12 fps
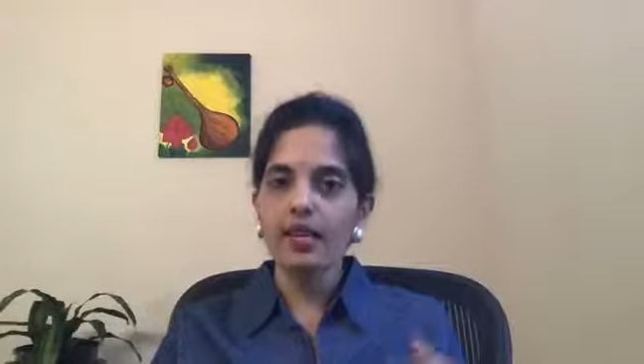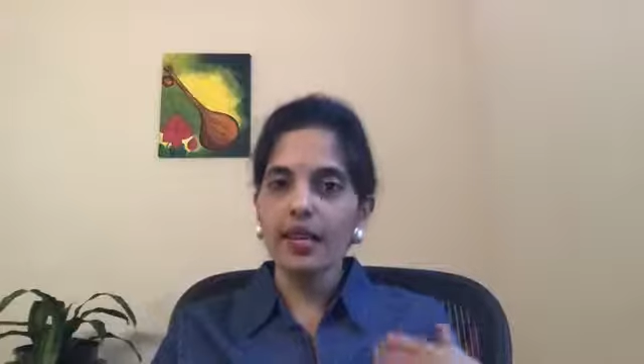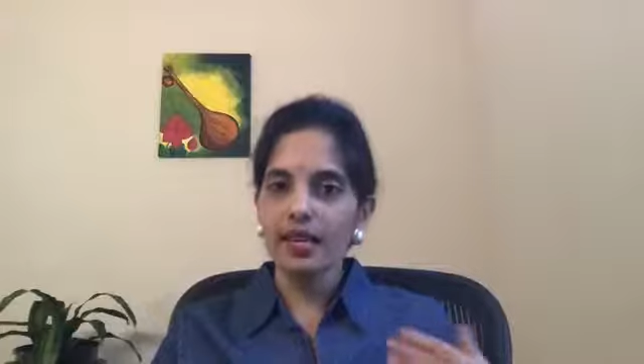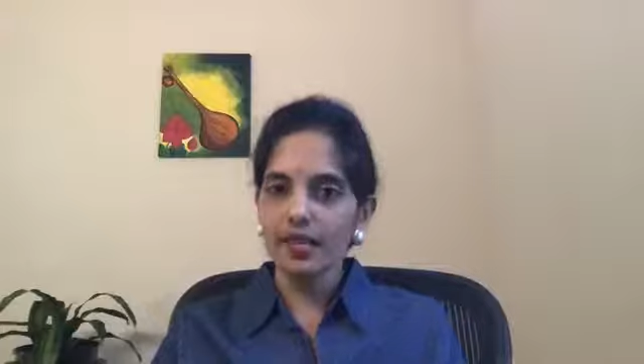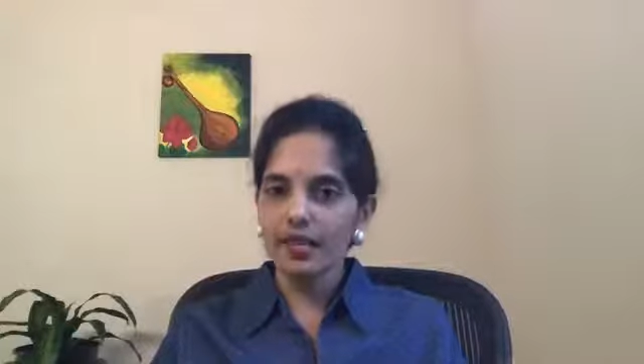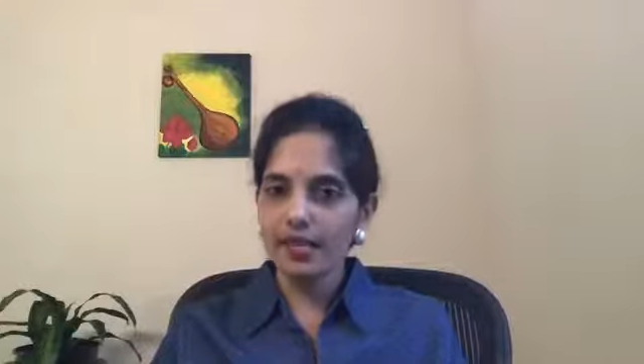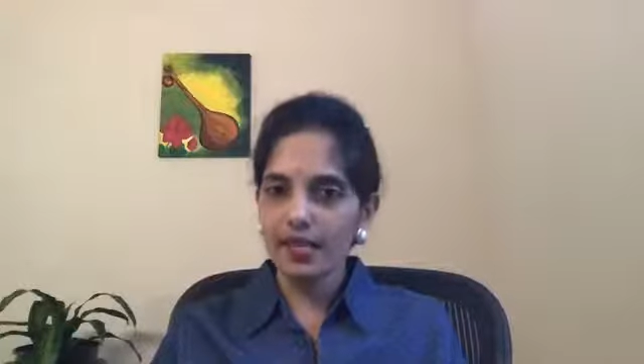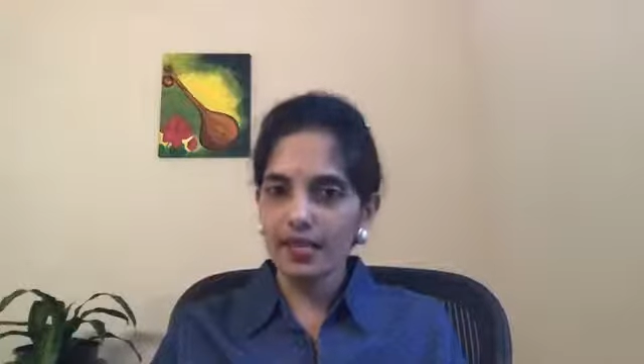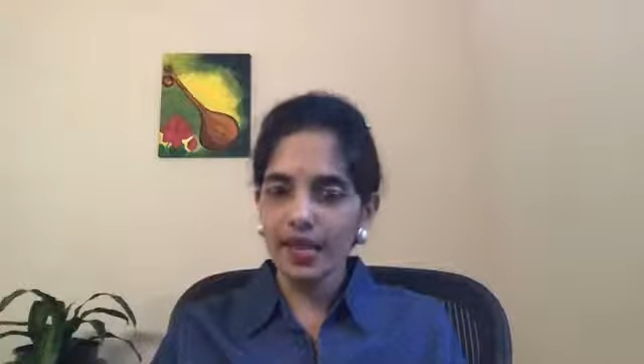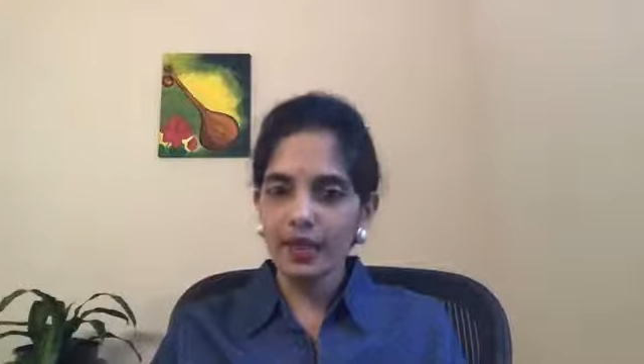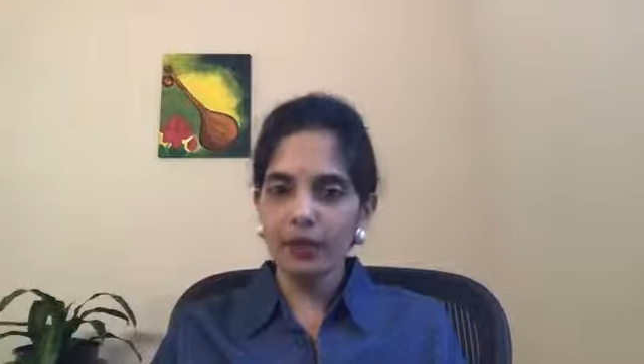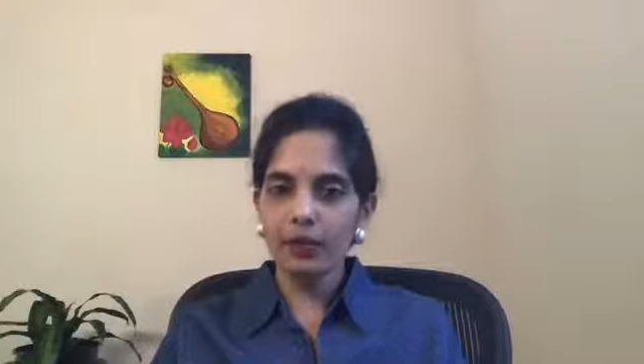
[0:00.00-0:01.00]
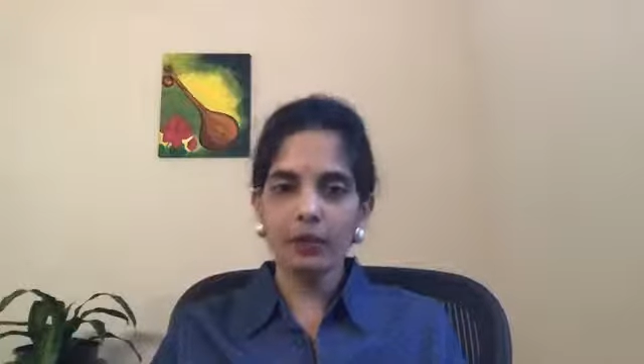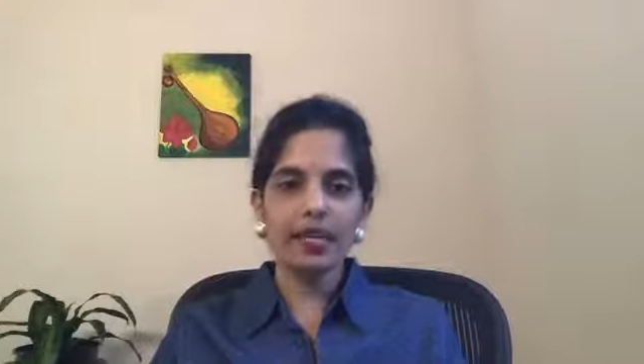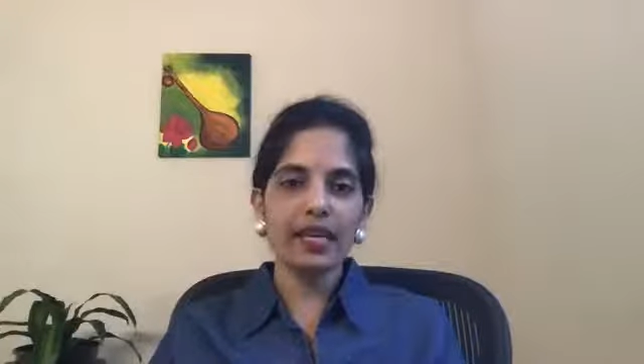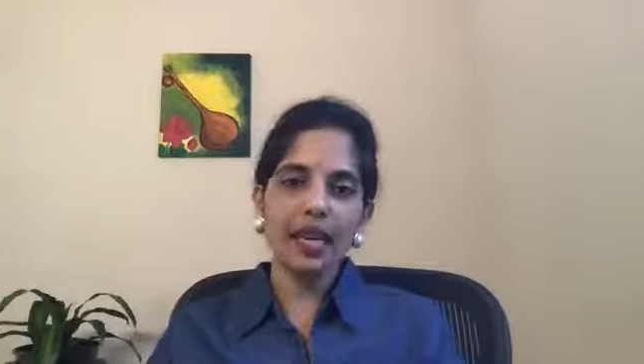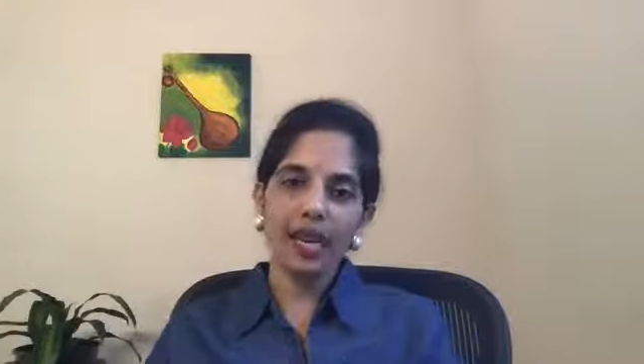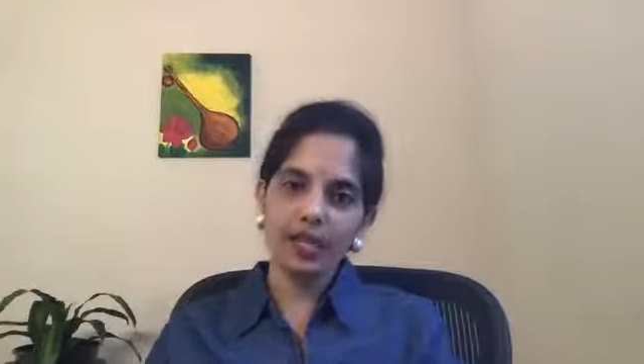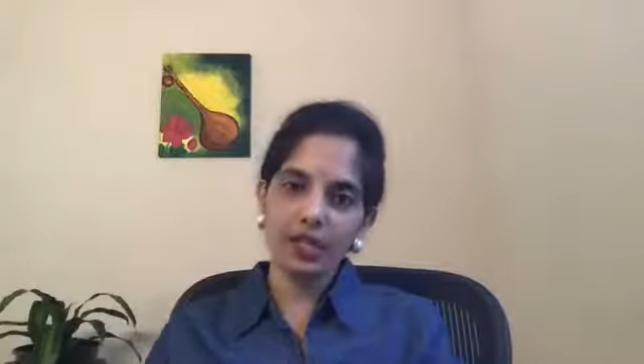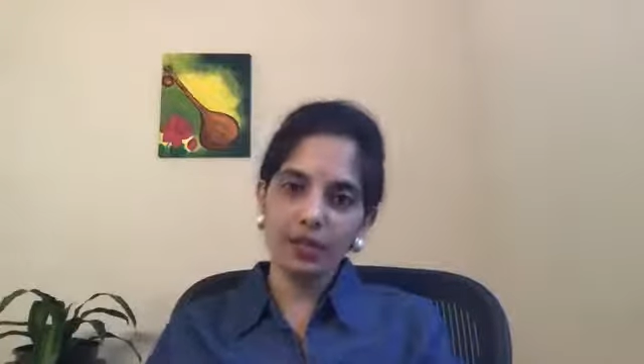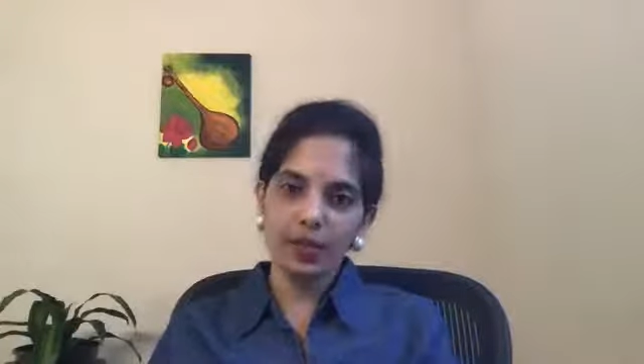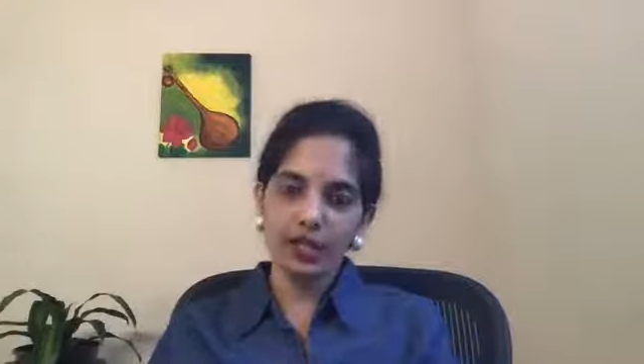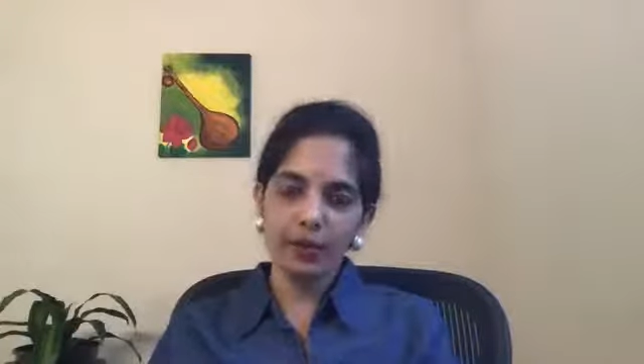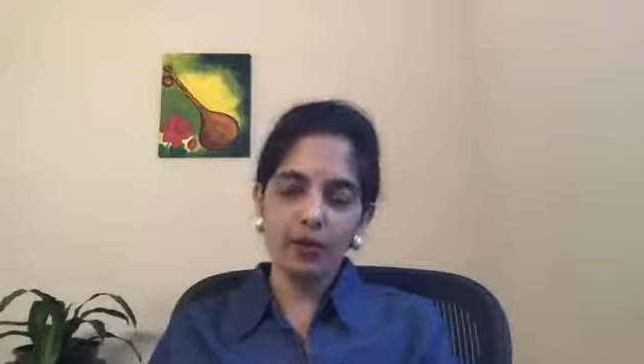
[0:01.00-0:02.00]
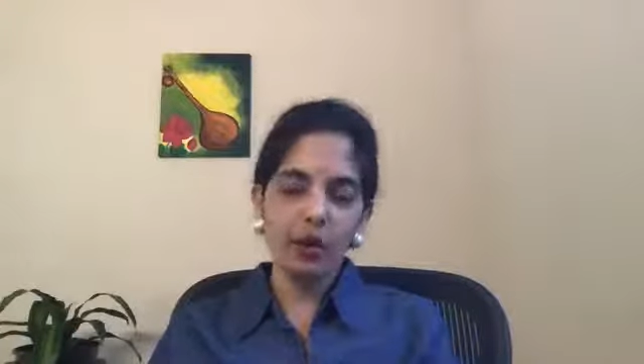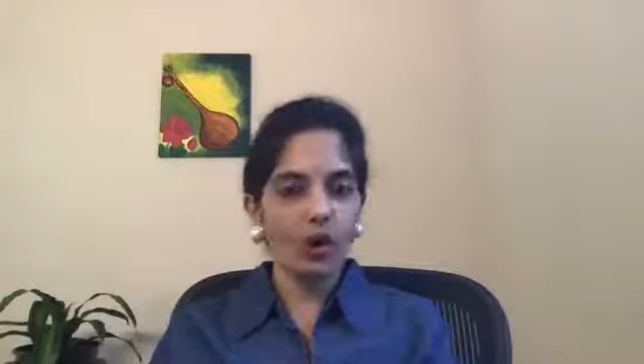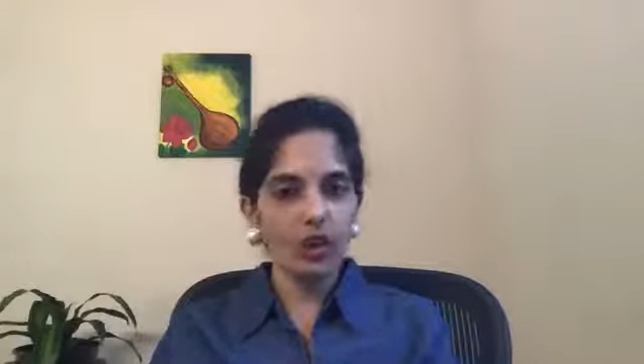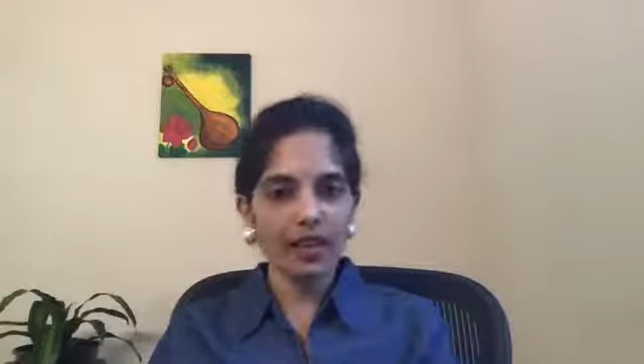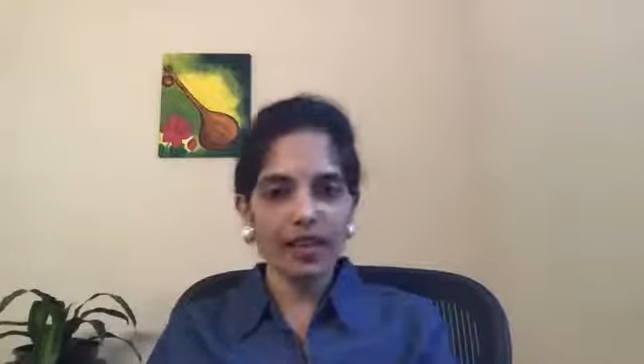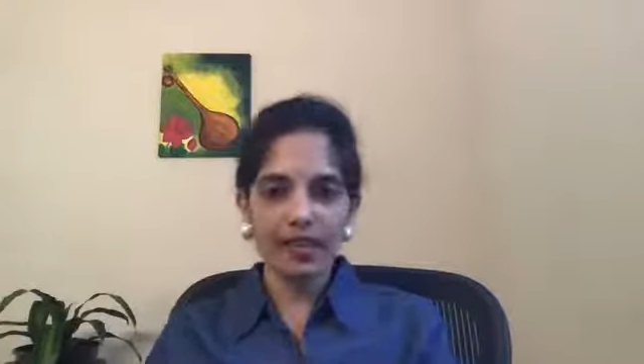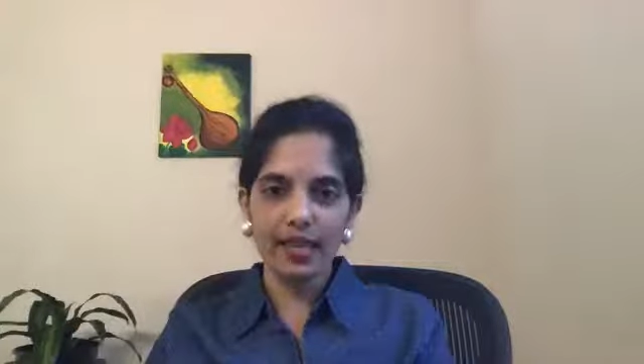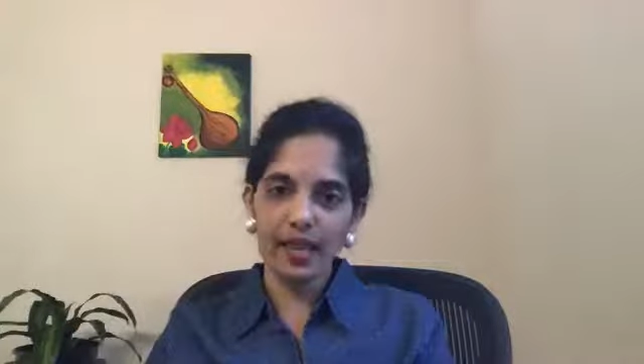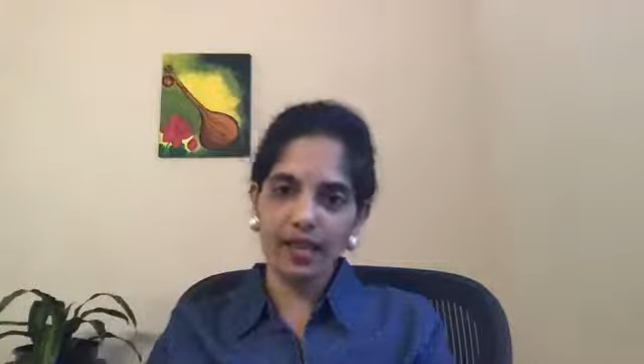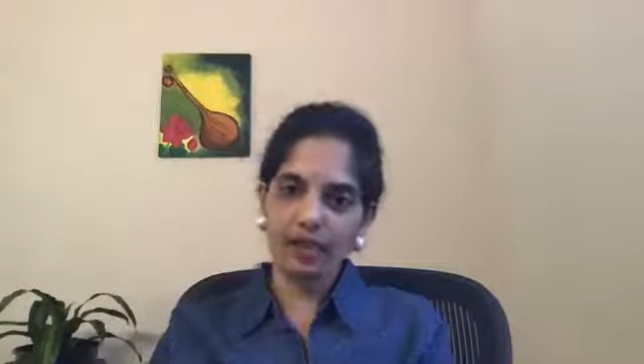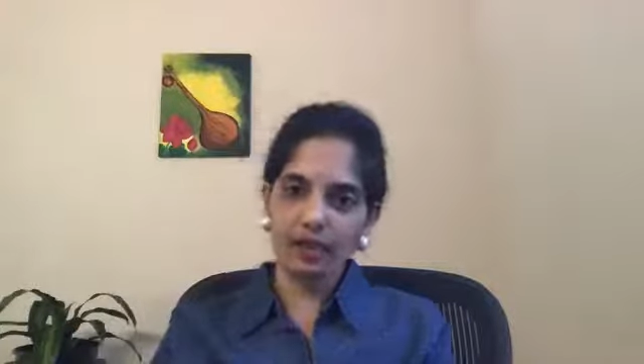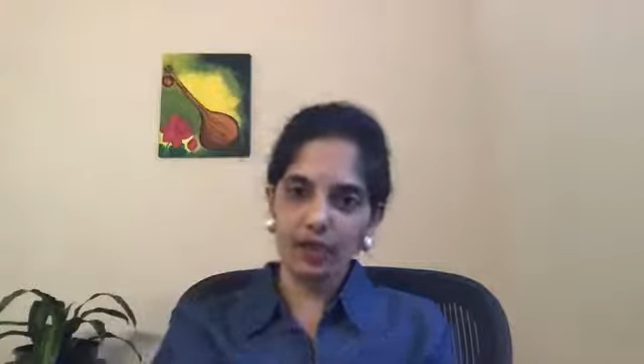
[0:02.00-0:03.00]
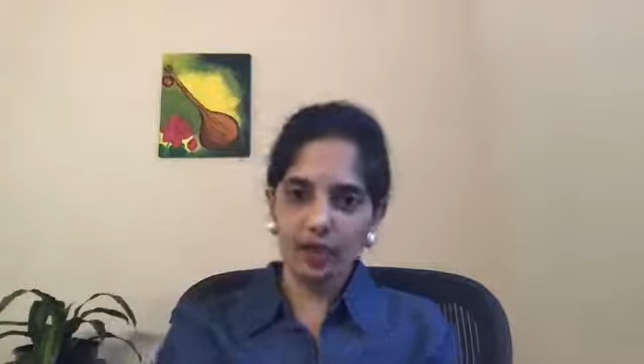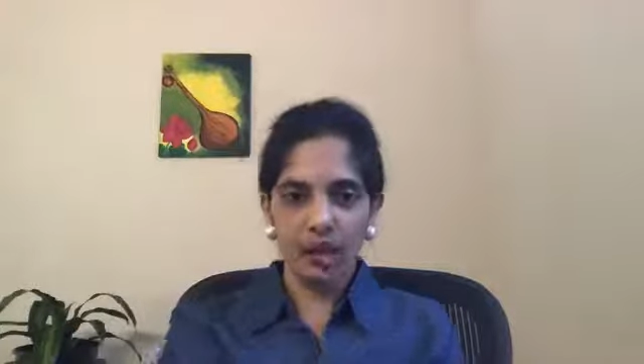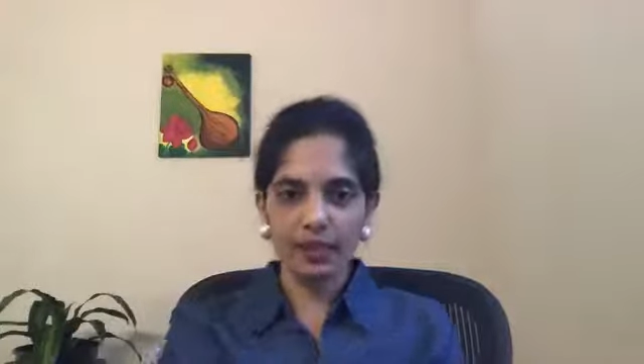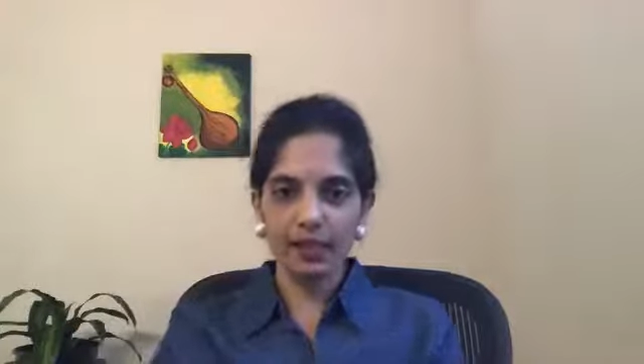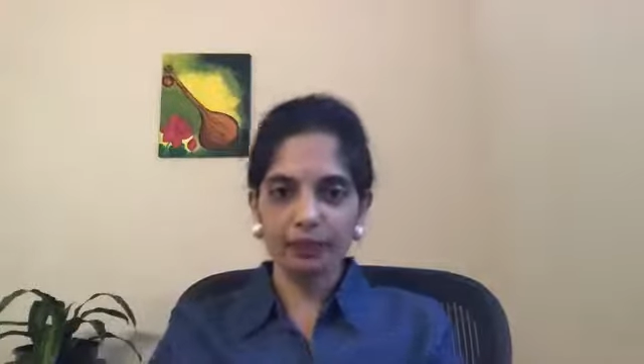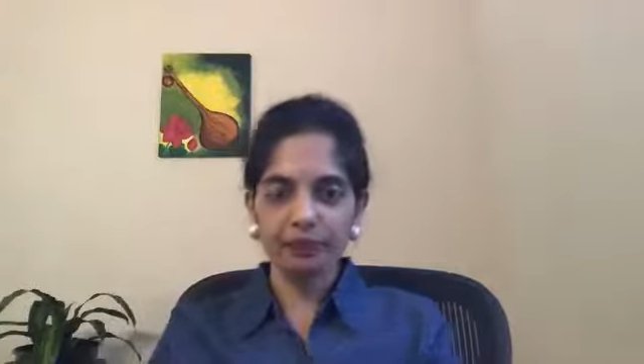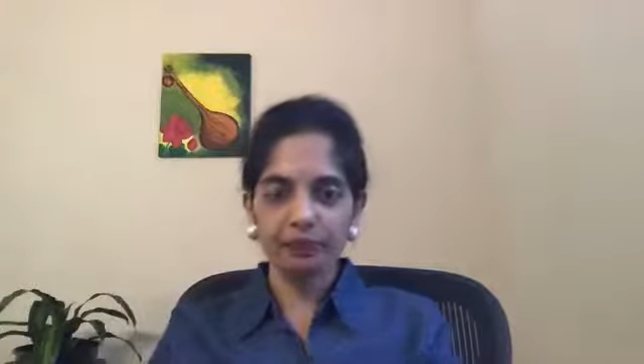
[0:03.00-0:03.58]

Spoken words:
and I will be answering them all at the end of the talk.